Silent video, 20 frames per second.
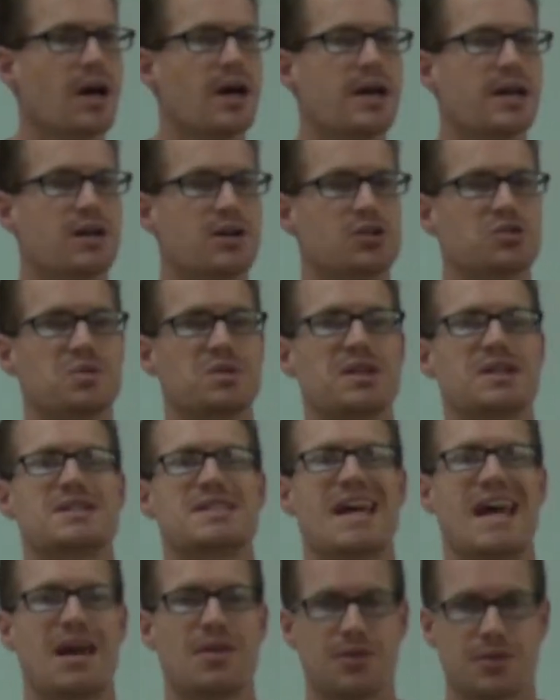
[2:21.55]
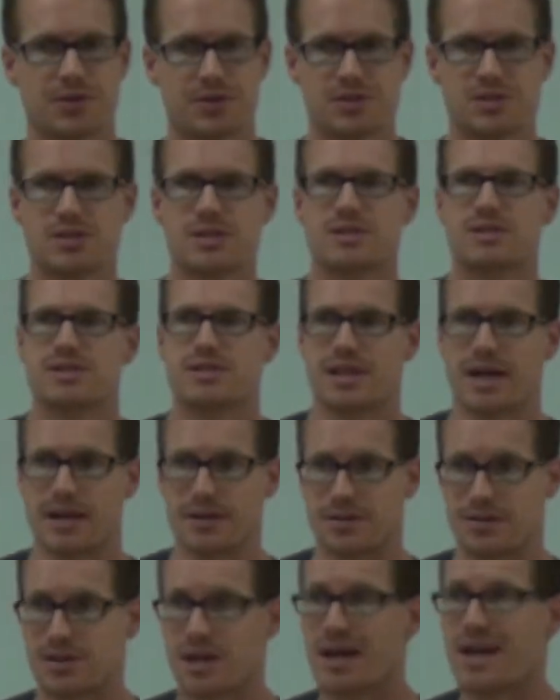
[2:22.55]
Here's what the tenths
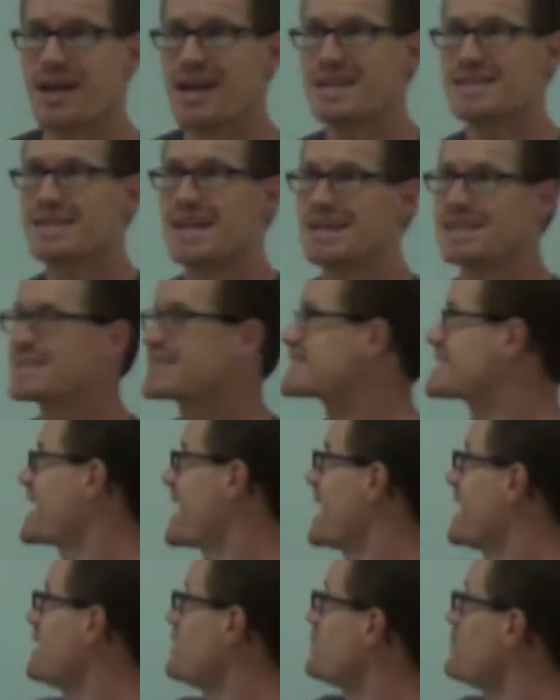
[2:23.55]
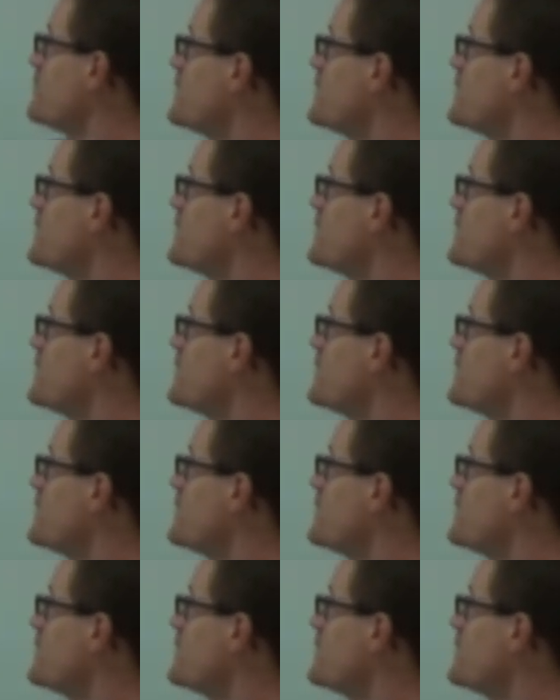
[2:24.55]
says. It takes 10 of